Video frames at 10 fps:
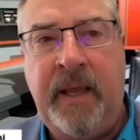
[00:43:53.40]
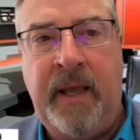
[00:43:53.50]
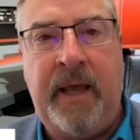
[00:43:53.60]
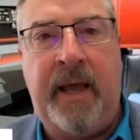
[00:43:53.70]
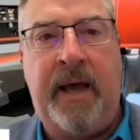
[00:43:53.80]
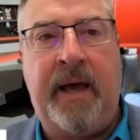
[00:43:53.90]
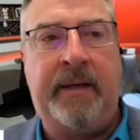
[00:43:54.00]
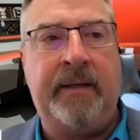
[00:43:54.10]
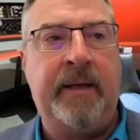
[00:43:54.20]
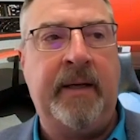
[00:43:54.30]

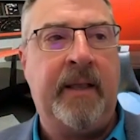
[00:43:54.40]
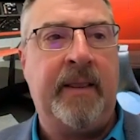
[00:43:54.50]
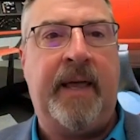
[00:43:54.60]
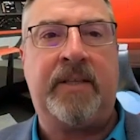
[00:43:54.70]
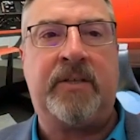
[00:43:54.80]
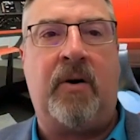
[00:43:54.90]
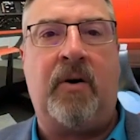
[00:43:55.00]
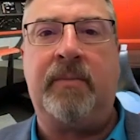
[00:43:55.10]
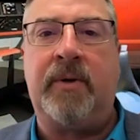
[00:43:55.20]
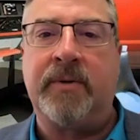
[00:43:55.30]
And that's
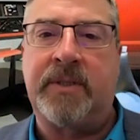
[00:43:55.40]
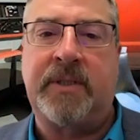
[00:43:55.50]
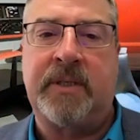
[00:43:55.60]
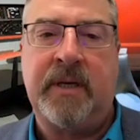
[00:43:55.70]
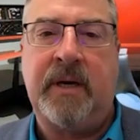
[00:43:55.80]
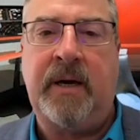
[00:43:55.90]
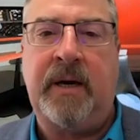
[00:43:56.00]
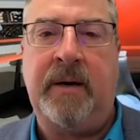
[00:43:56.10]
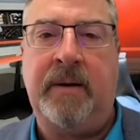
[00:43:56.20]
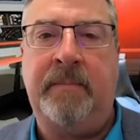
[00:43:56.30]
almost
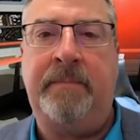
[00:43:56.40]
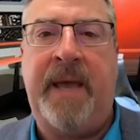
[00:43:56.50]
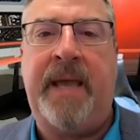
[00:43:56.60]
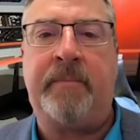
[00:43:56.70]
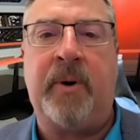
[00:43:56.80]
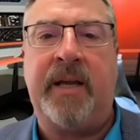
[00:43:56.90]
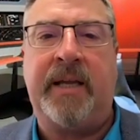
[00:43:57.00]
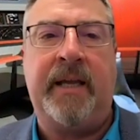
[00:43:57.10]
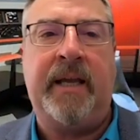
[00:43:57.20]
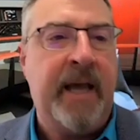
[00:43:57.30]
um, bank
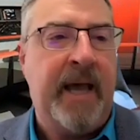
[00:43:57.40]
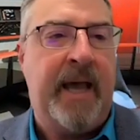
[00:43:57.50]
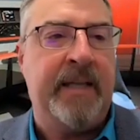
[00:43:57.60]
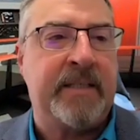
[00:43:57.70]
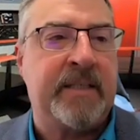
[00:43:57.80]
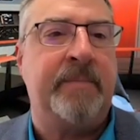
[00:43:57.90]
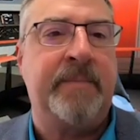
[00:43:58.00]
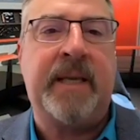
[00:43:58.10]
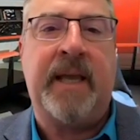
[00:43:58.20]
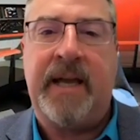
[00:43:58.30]
breaking. And
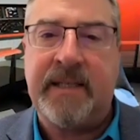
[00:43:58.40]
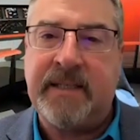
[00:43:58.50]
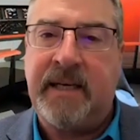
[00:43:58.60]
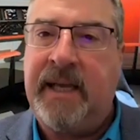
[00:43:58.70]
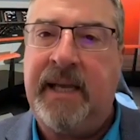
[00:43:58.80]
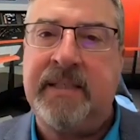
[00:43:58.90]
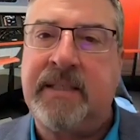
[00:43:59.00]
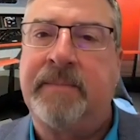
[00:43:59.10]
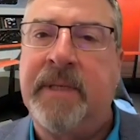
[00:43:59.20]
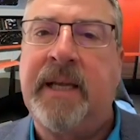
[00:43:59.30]
something has, again,
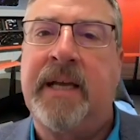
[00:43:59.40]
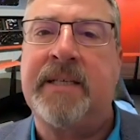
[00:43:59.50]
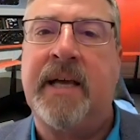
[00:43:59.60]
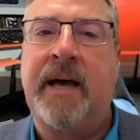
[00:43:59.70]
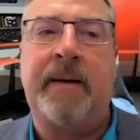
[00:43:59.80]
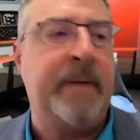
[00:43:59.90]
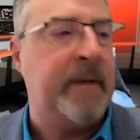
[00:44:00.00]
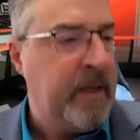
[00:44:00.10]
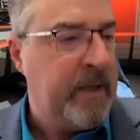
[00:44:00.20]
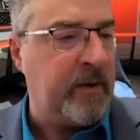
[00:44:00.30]
something has to happen.
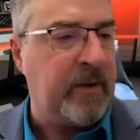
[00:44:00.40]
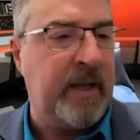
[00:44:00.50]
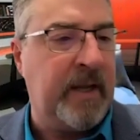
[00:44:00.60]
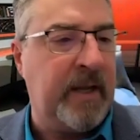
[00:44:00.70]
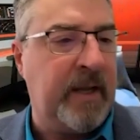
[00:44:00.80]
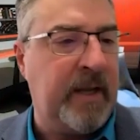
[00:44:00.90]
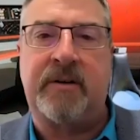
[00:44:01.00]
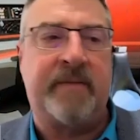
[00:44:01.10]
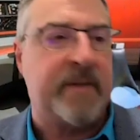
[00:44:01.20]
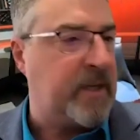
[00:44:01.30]
Your levels of
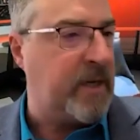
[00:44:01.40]
service. Are